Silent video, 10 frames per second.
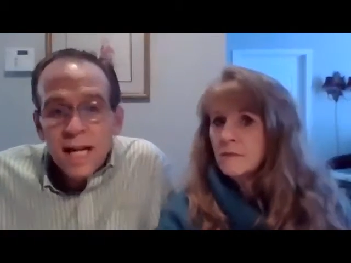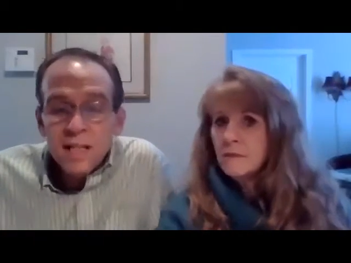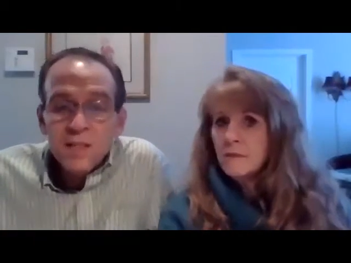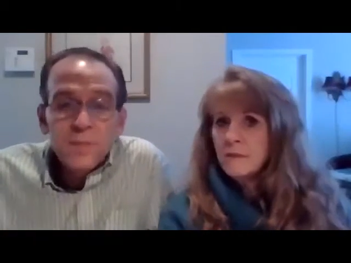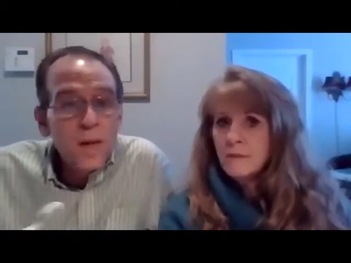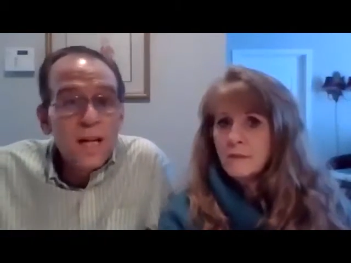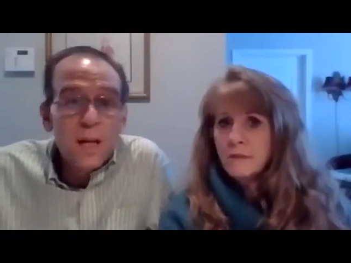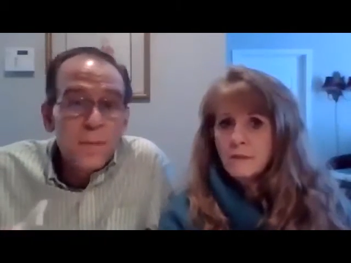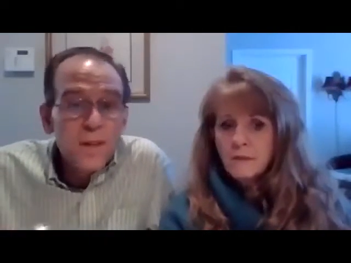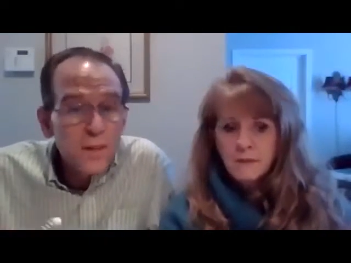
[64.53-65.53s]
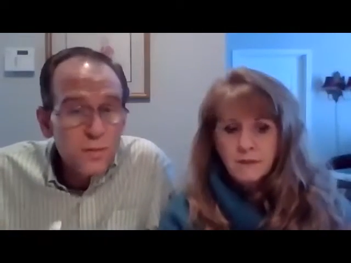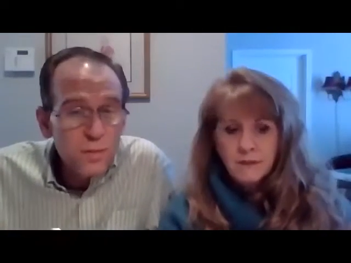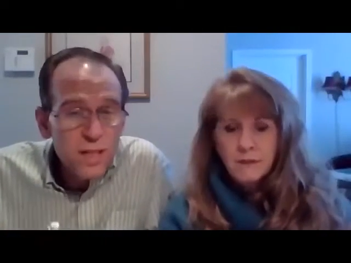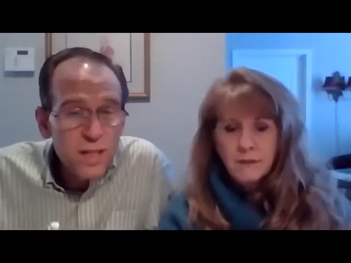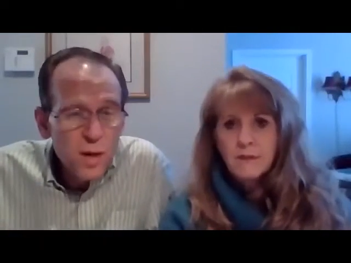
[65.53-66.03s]
Speaker 1: And let's break it up into
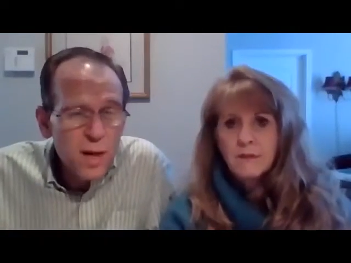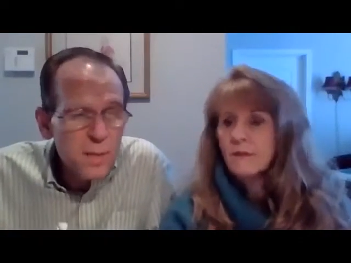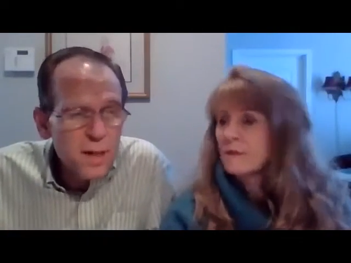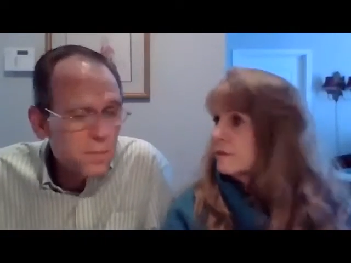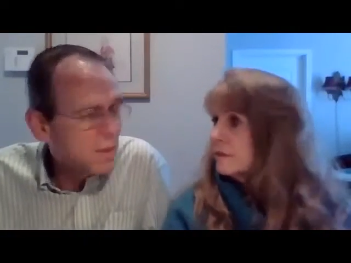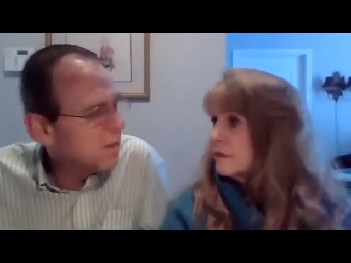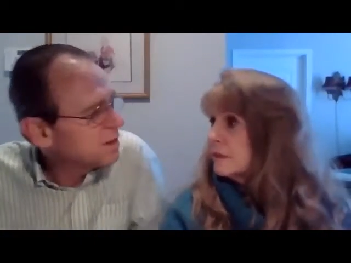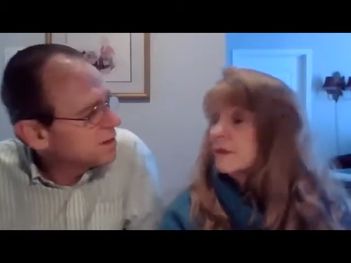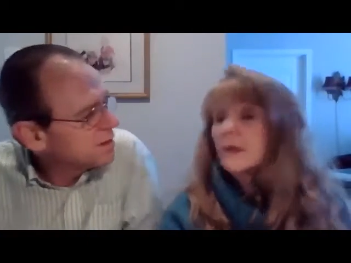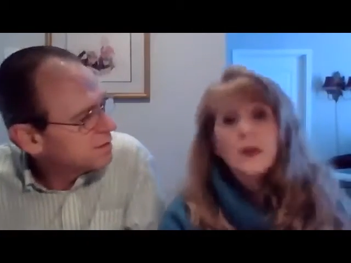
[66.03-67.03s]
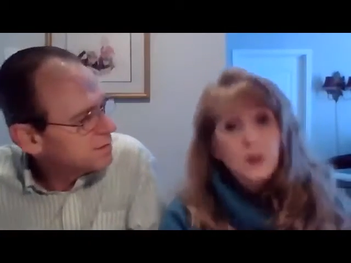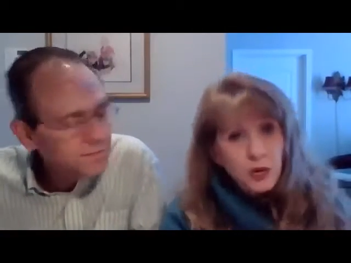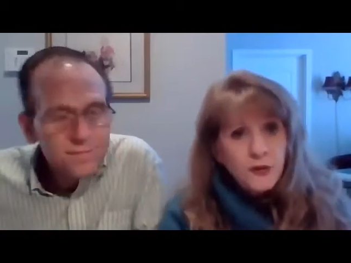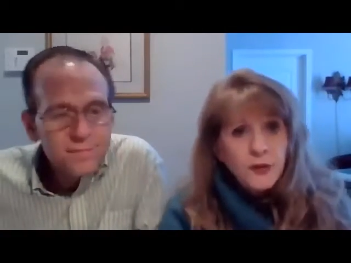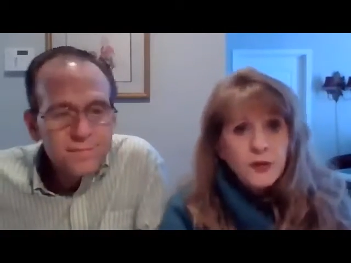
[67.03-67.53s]
three 20 minute parts.
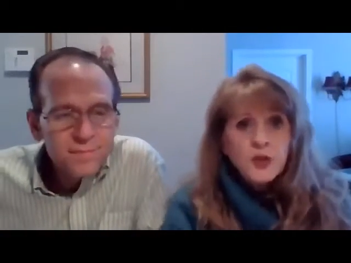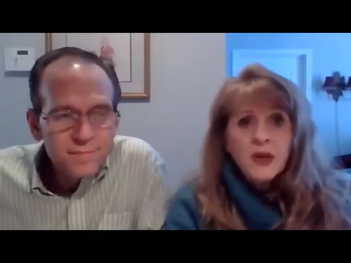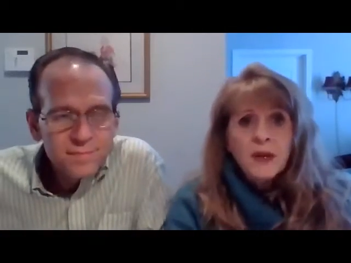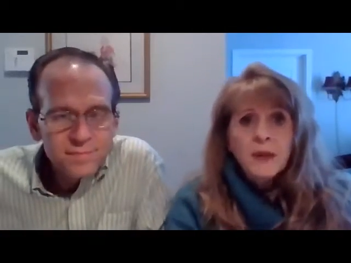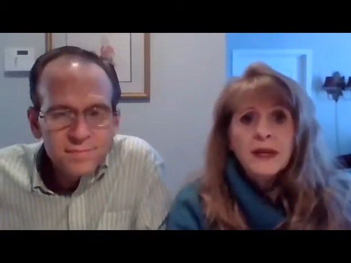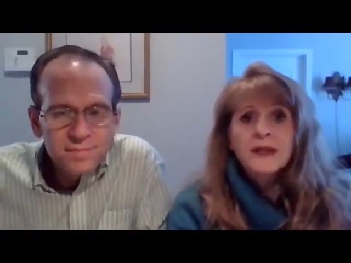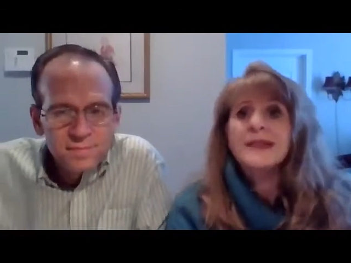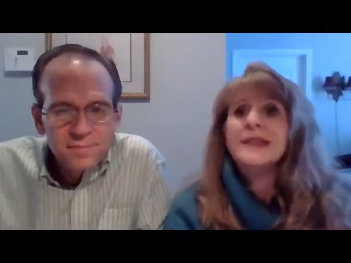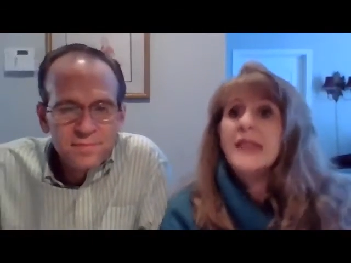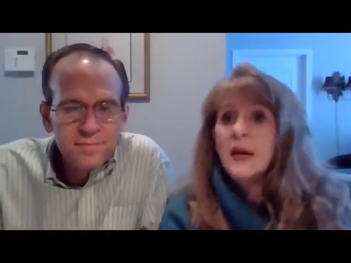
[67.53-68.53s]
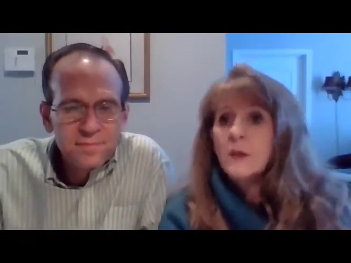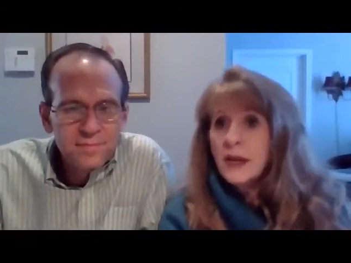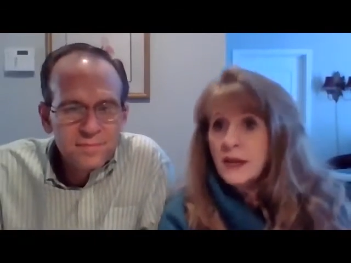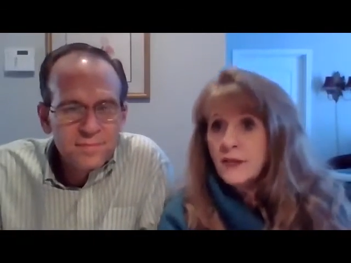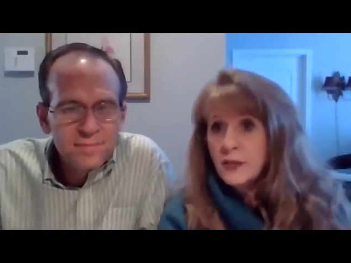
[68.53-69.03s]
Speaker 2: So, the first 20 minutes is get
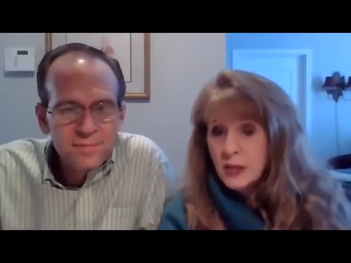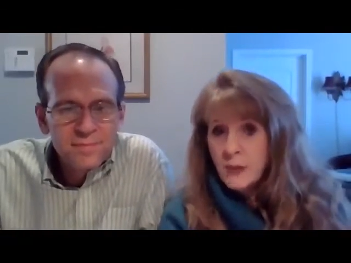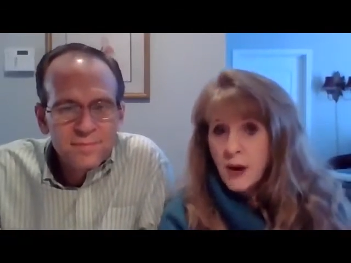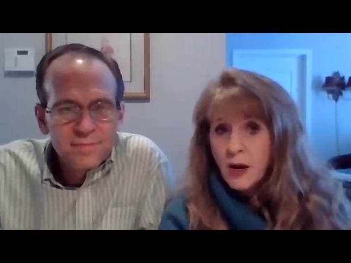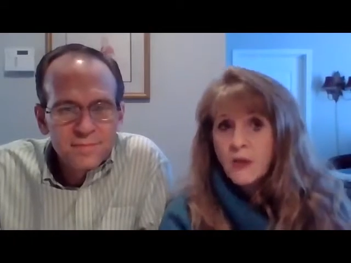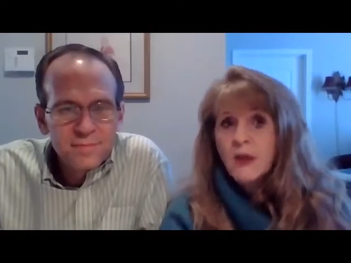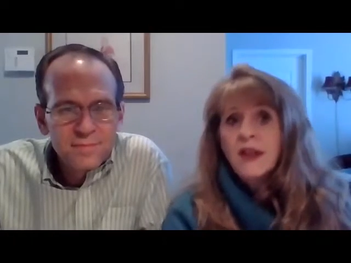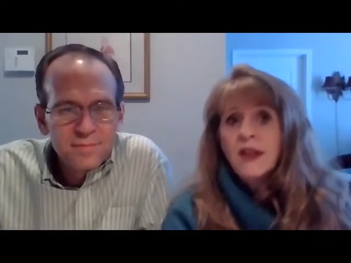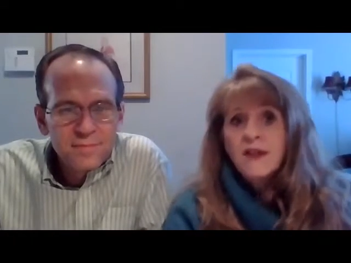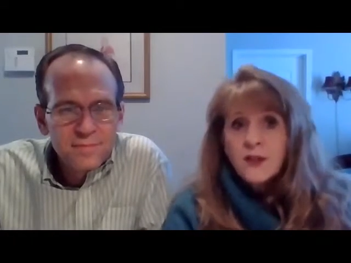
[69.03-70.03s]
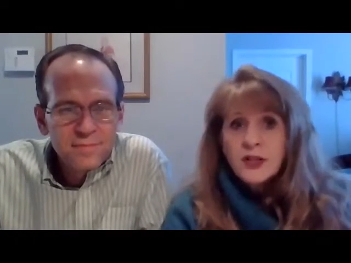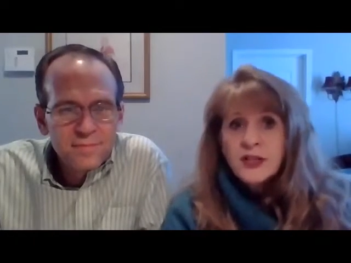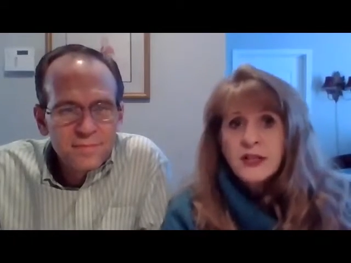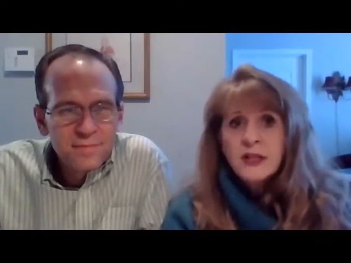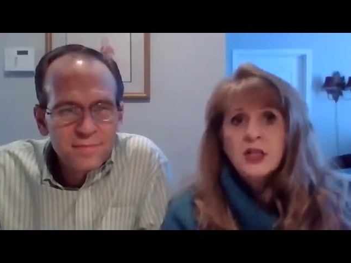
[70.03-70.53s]
ready for tomorrow. The
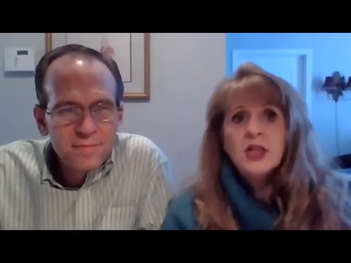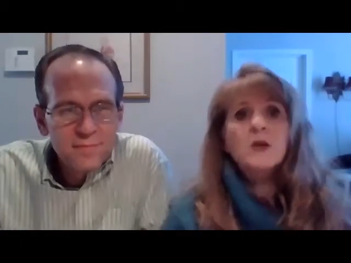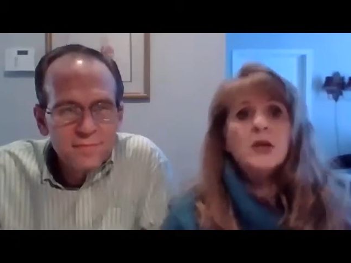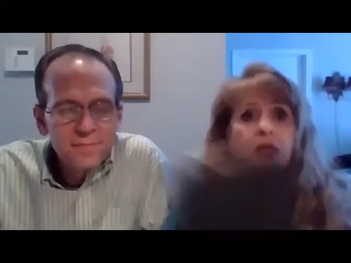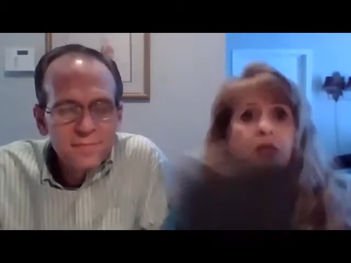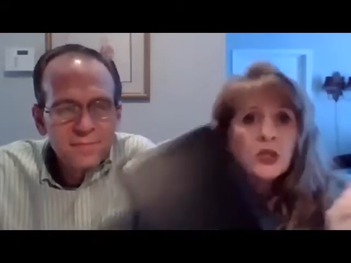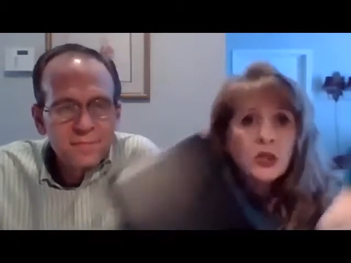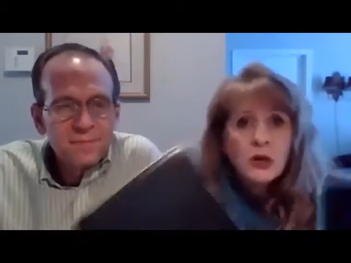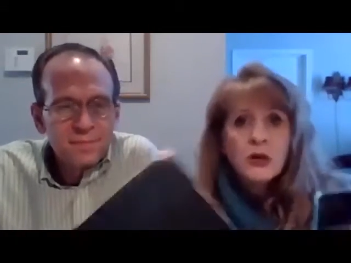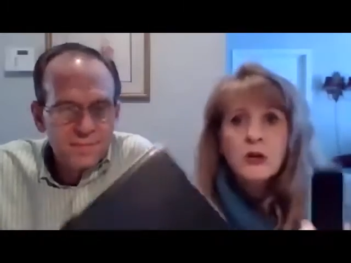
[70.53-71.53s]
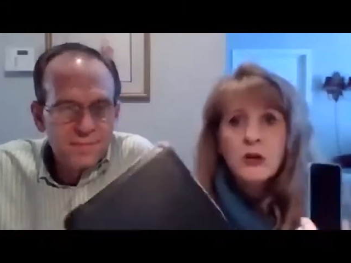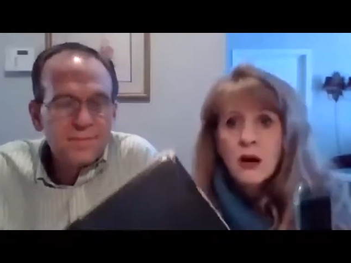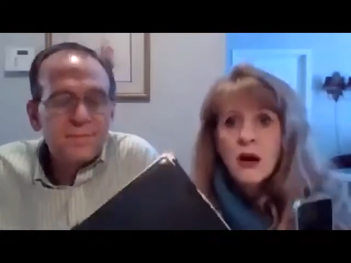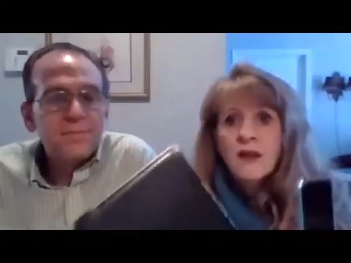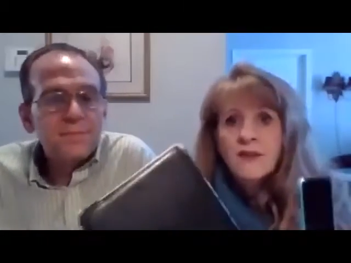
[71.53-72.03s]
first thing to do is turn
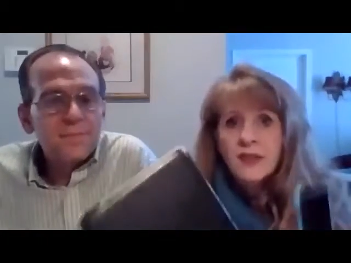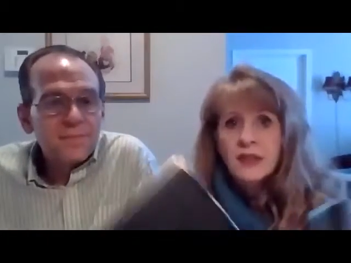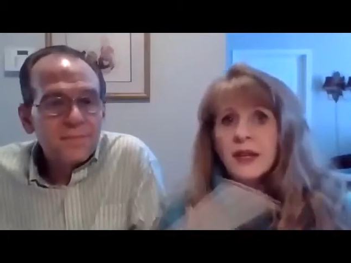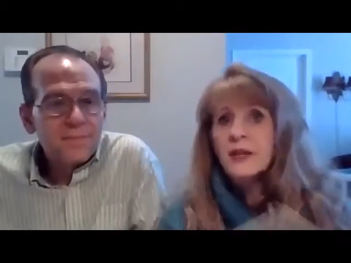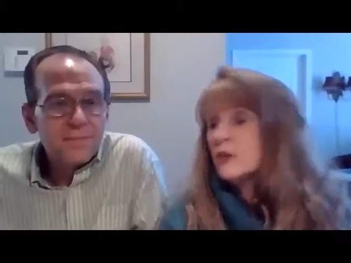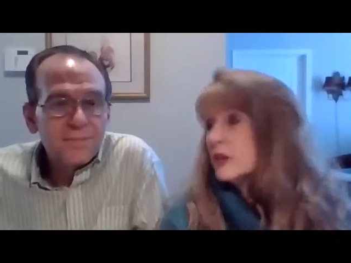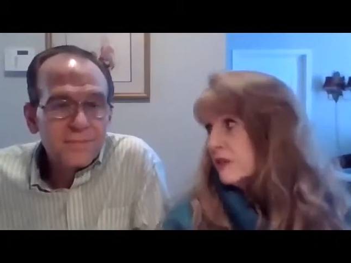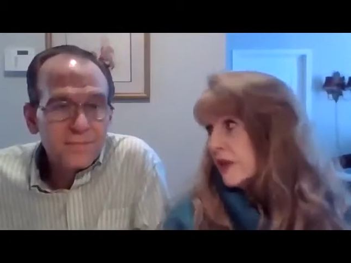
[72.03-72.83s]
off the electric